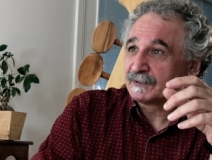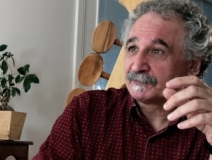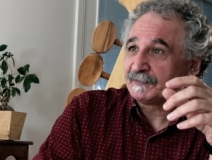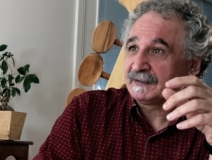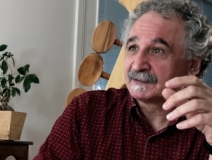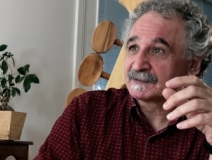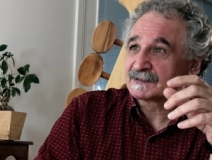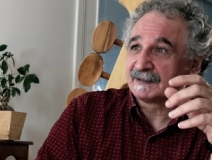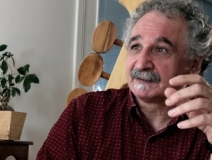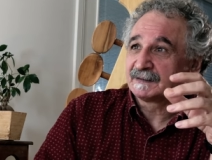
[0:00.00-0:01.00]
with your
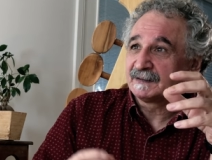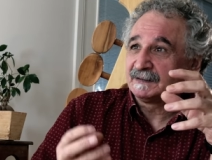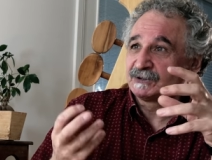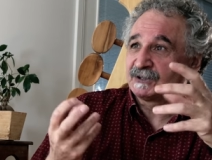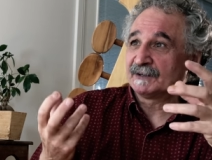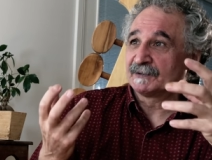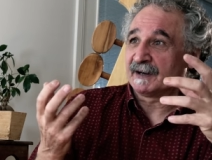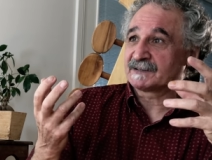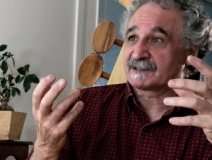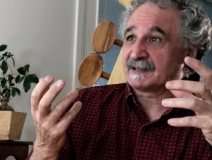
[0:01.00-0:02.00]
fingers and it
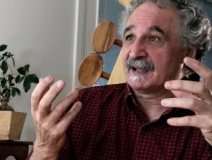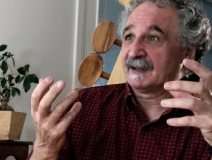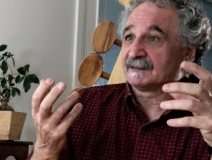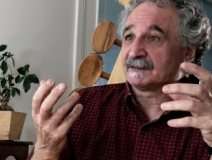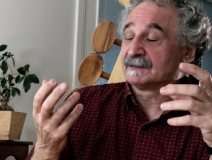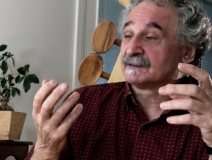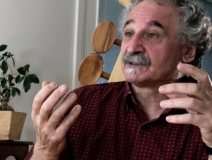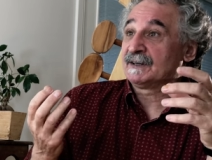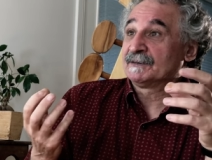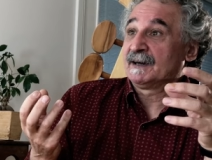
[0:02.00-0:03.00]
generates sound, and
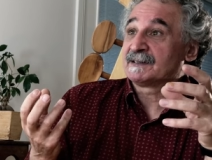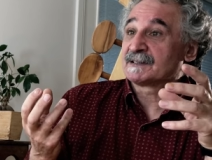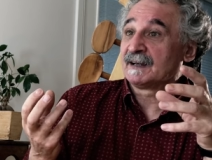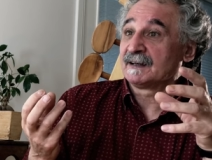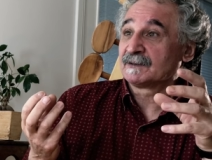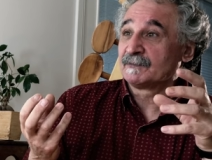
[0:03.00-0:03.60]
it generates sound